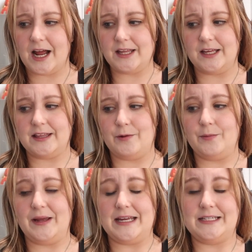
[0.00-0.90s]
I think that
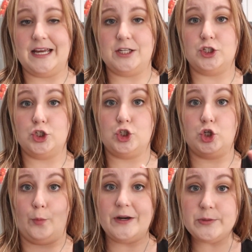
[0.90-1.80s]
would make it taste
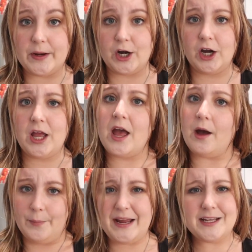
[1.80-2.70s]
so much better,
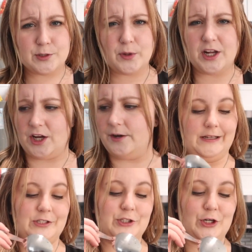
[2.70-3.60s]
but it's pretty
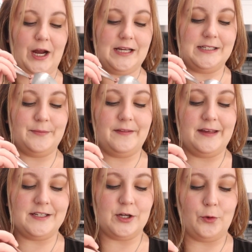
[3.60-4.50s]
Let's try some of
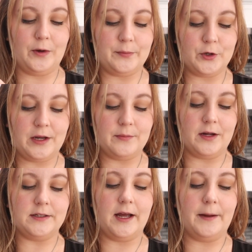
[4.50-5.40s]
this whipped cream
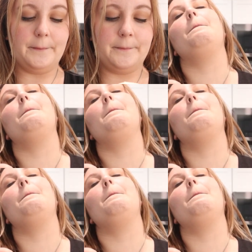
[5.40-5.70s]
on top.